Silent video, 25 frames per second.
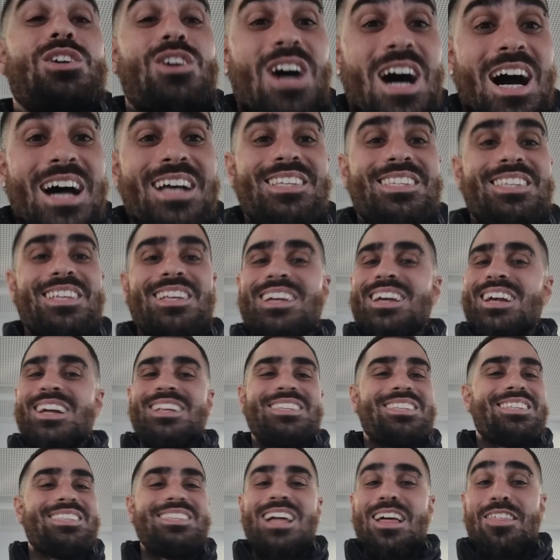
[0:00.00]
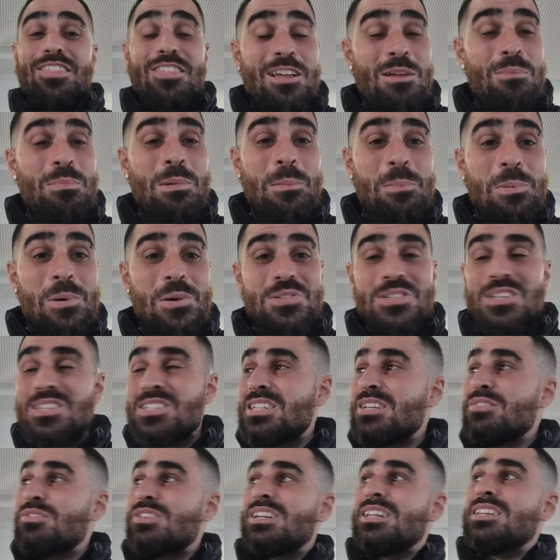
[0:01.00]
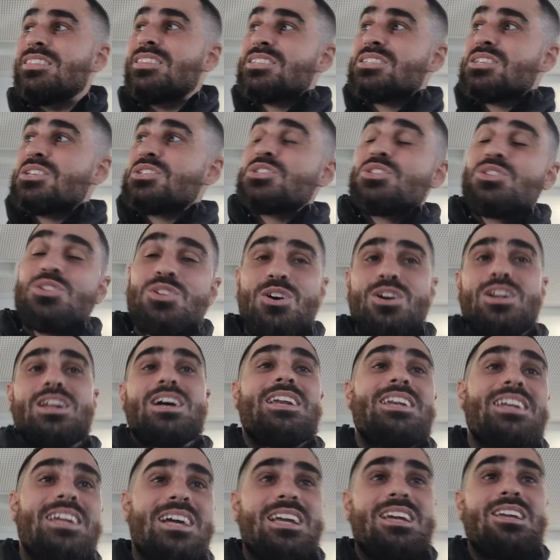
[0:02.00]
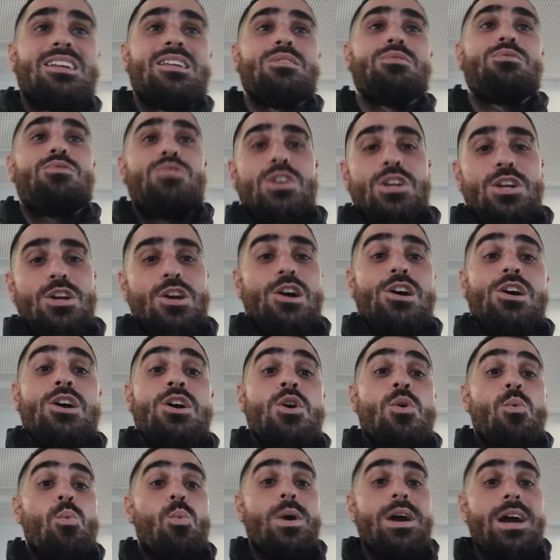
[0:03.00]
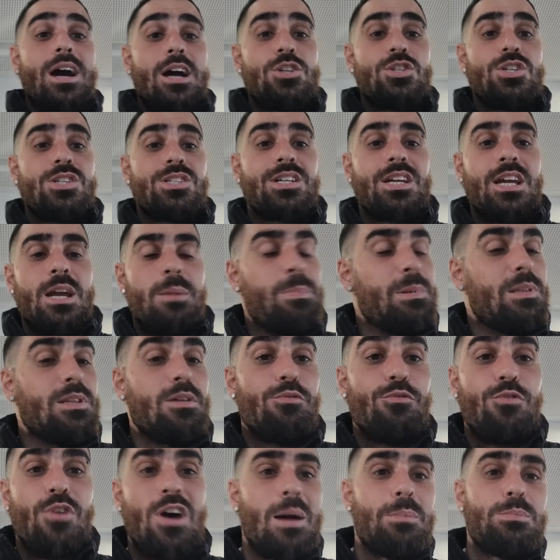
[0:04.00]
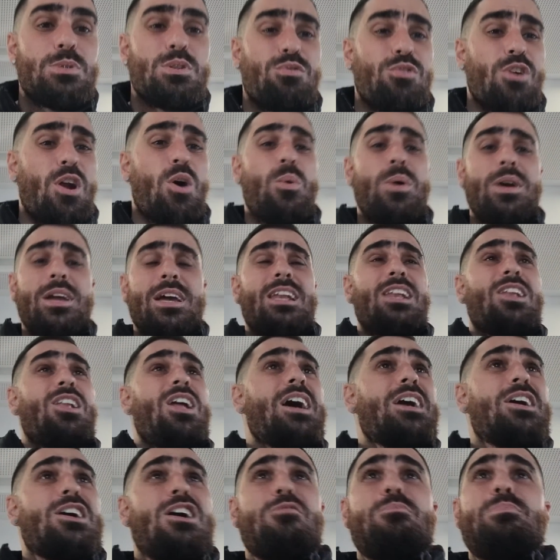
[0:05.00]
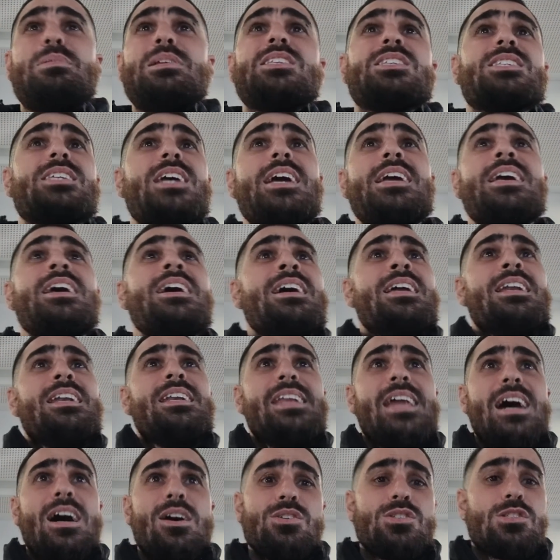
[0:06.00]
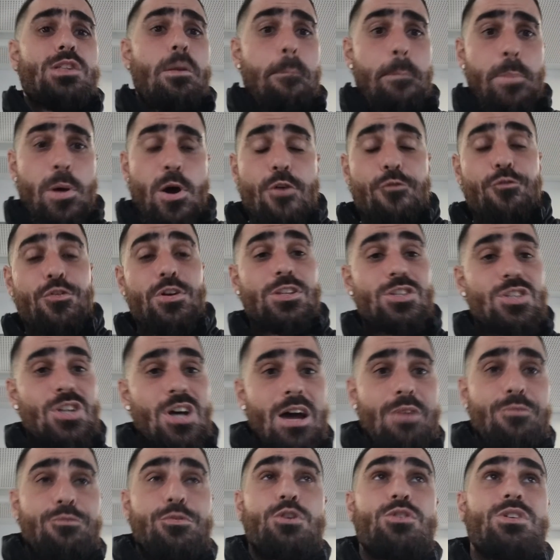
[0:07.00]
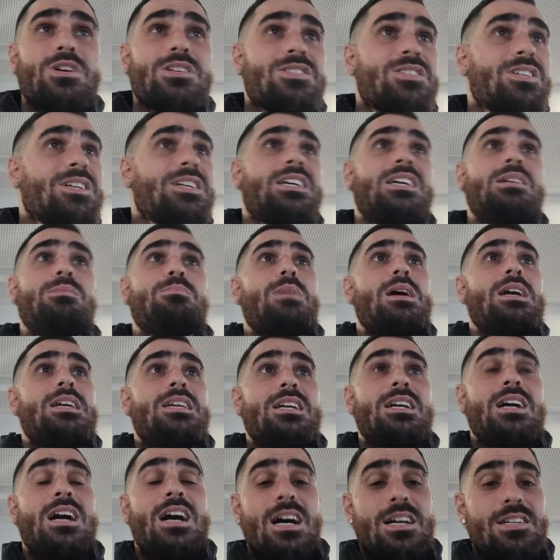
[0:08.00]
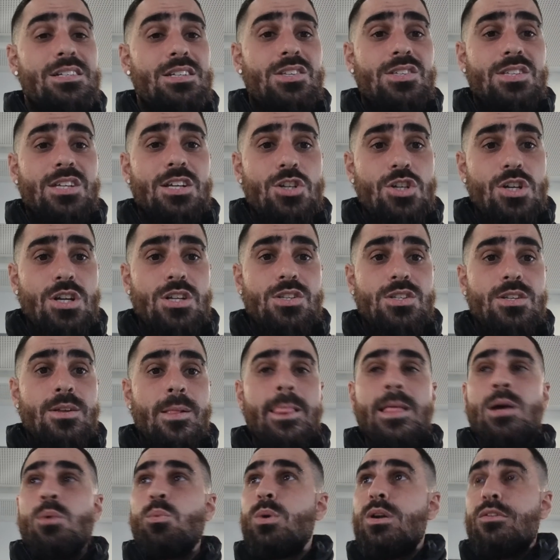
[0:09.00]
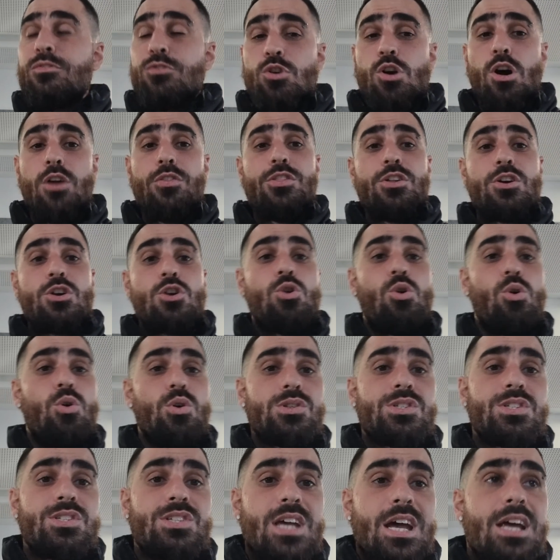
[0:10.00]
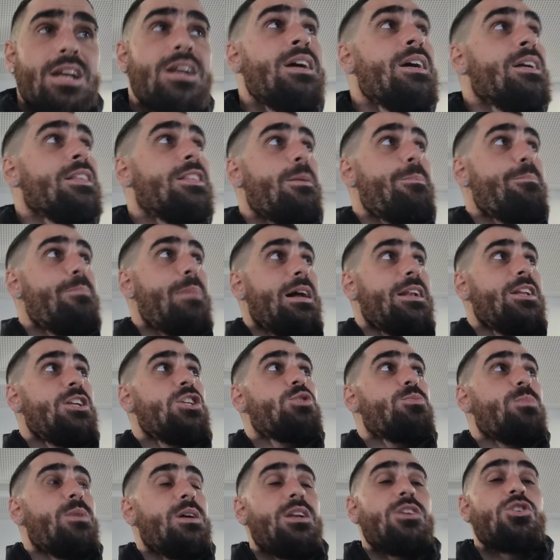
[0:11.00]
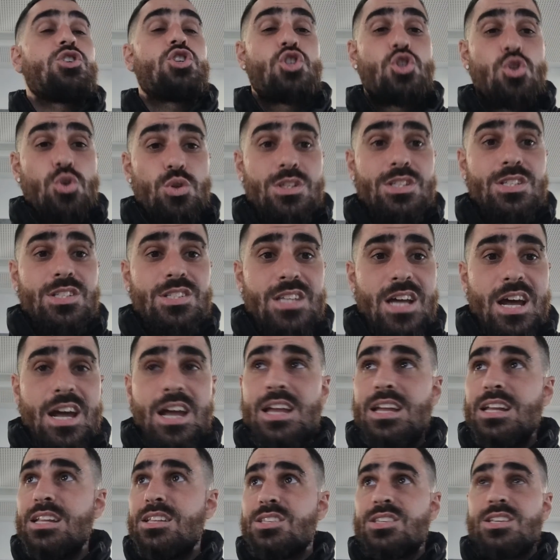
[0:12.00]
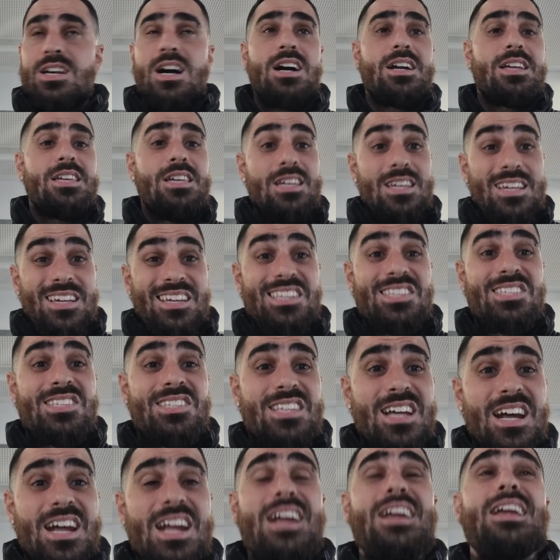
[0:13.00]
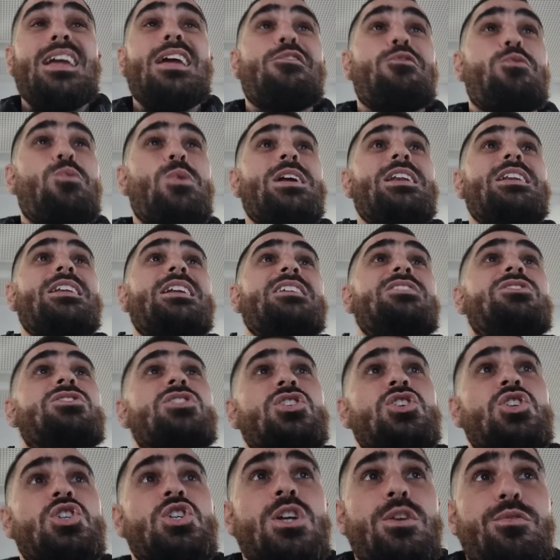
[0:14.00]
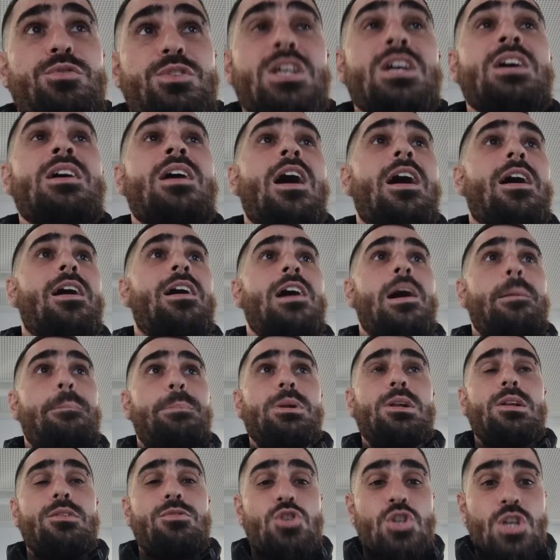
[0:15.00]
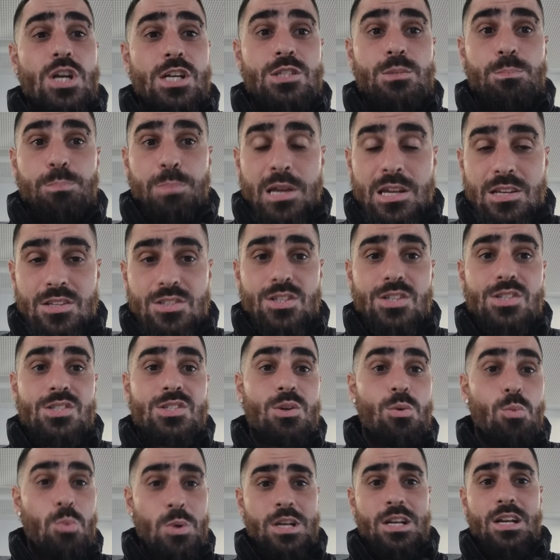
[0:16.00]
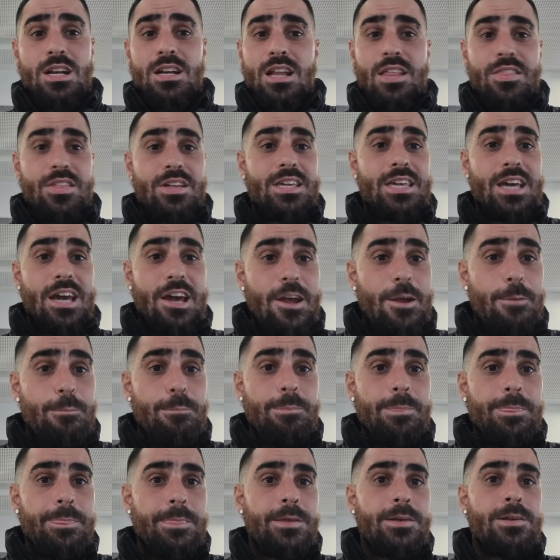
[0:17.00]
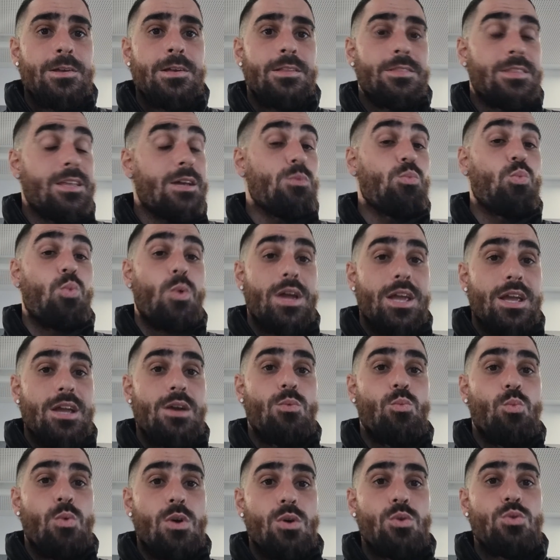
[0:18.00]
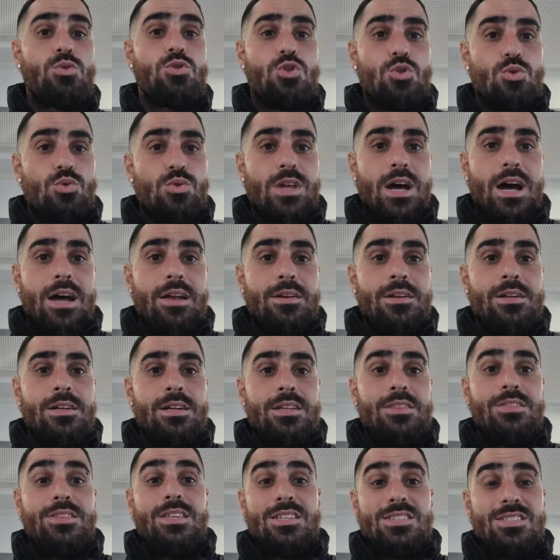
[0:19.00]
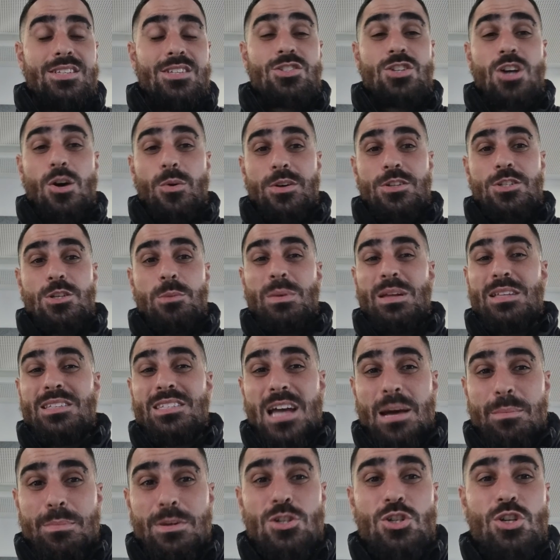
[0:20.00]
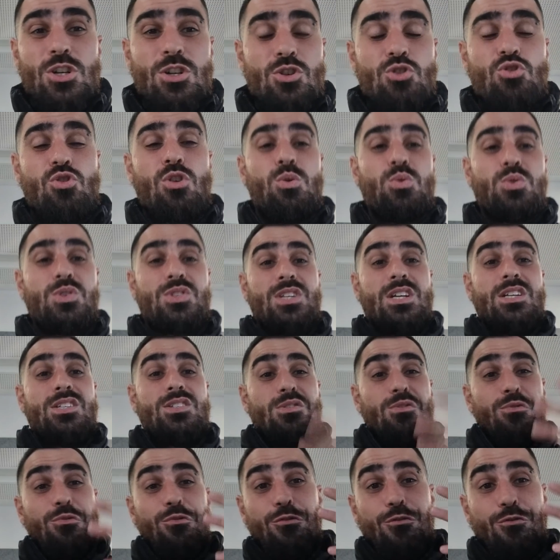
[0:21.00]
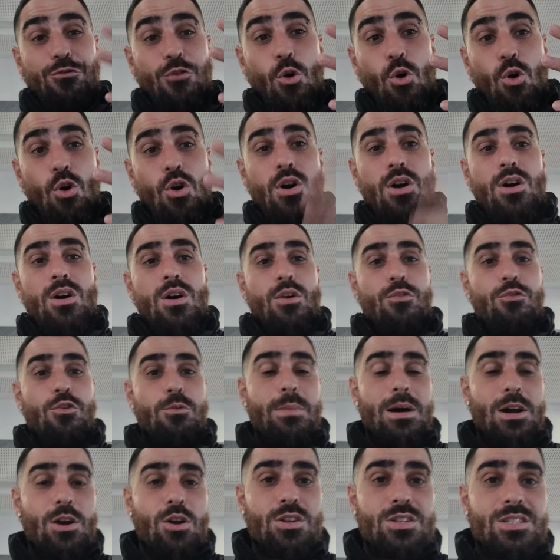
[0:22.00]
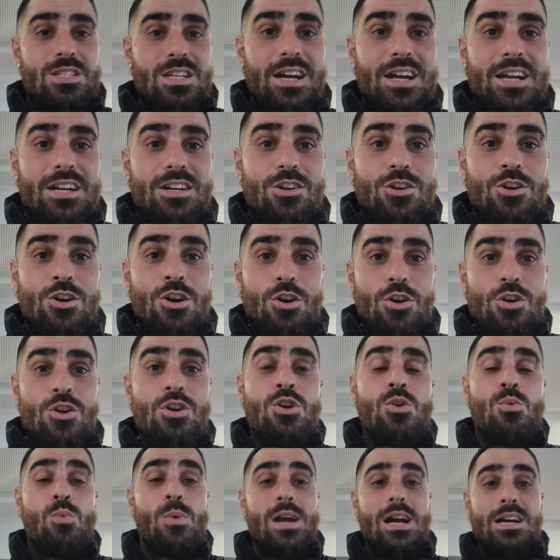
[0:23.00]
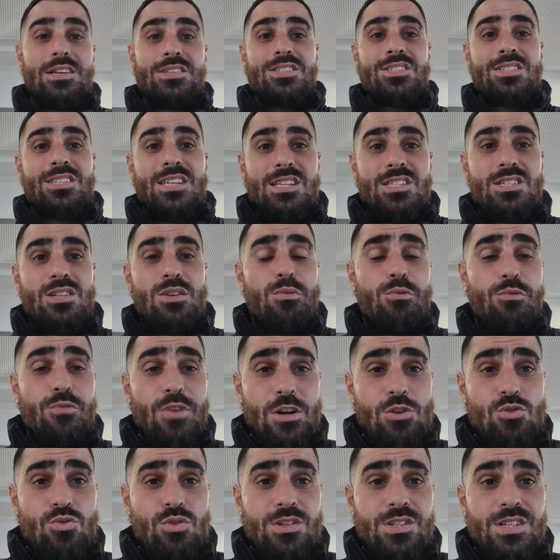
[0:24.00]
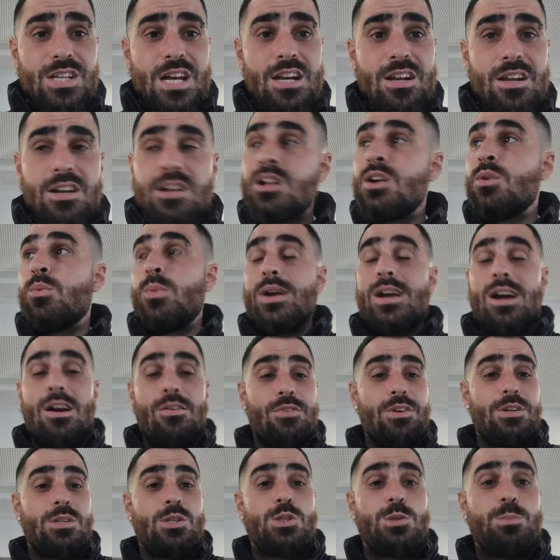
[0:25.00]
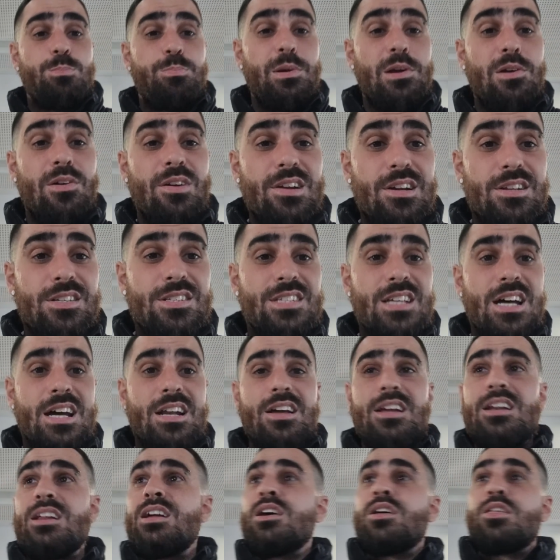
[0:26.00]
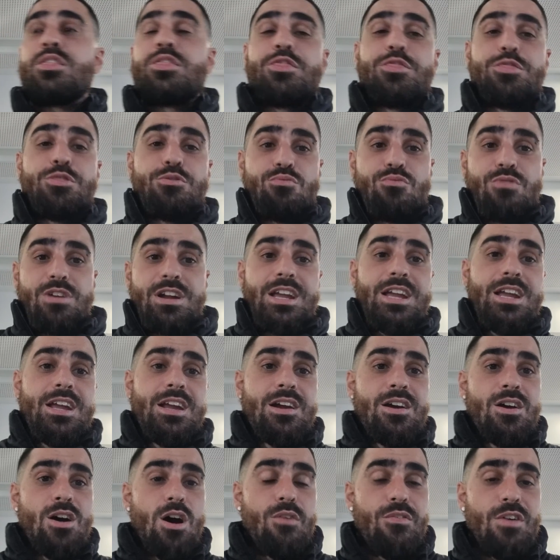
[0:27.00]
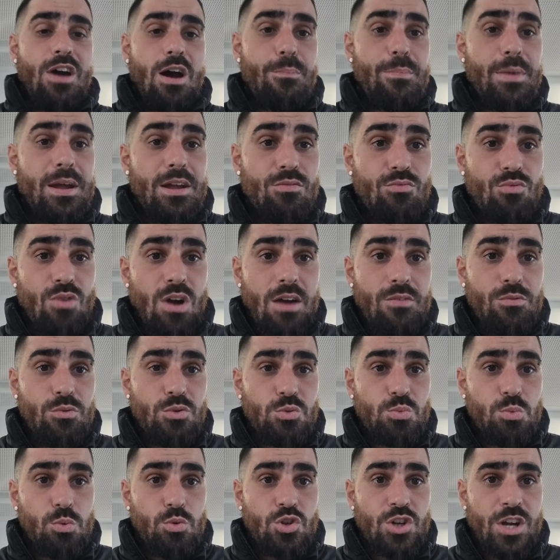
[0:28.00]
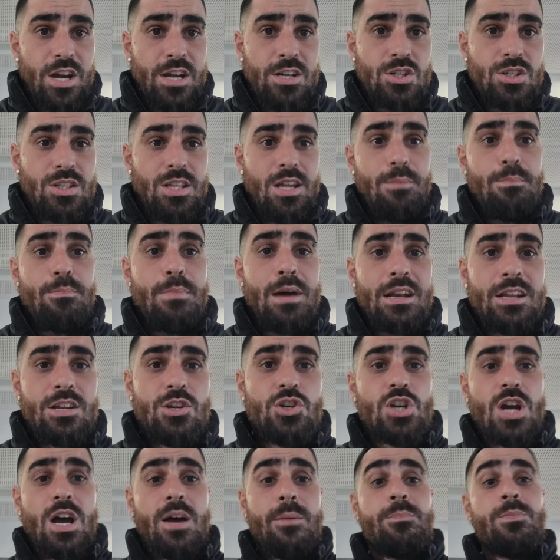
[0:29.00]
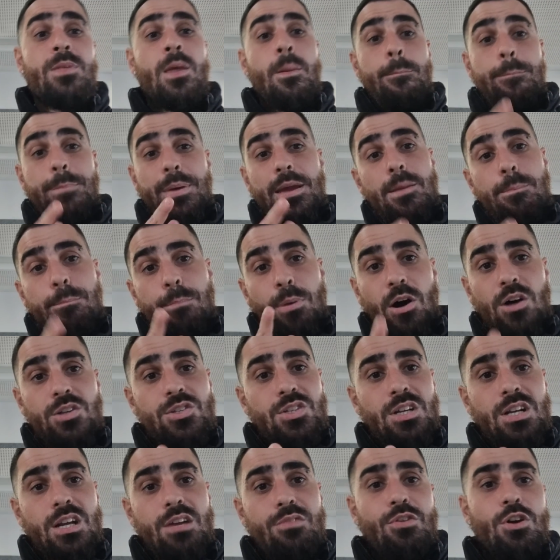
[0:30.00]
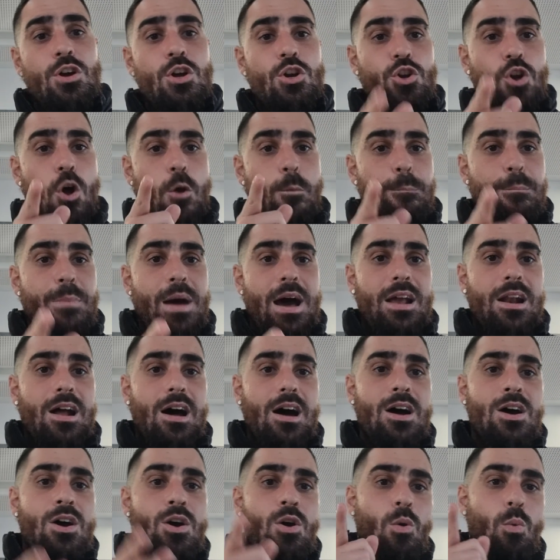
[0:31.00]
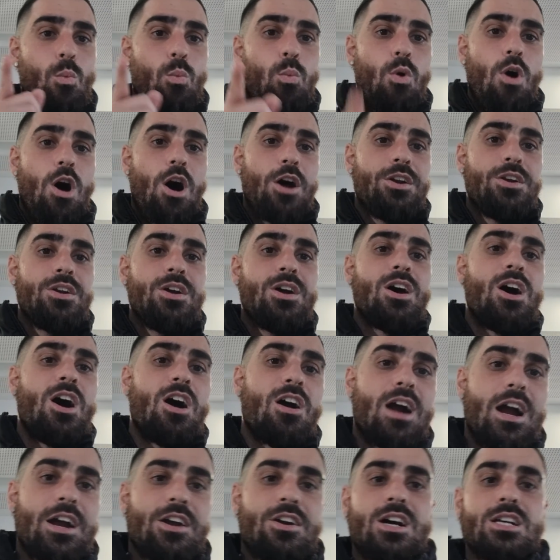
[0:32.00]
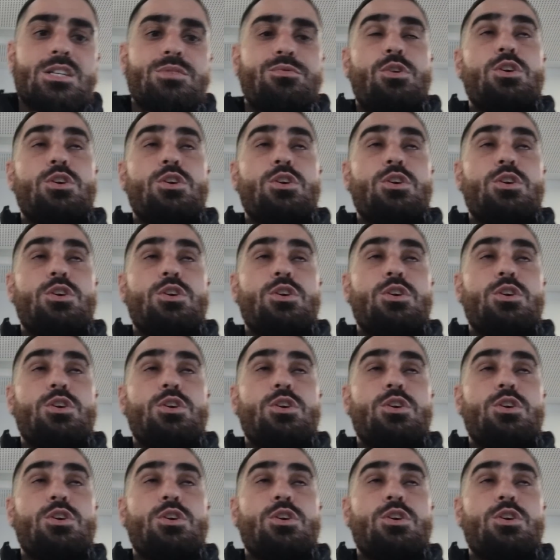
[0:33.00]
Guys, it's nothing but positivity. This is not a negative video. We are just keeping the vibes flowing, and like I've been saying, now's the perfect time for us to keep making hard decisions. We've got the course set. The management should stay. Inzaghi is staying. If we need to shift a couple of chess pieces to win another game, then we will do that. This is going to be Damage Control Season 4 for Marotta and co. We are seasoned veterans at it. We are experienced at it. 3 of our main rivals will change their manager. Be positive no matter what. All right, guys.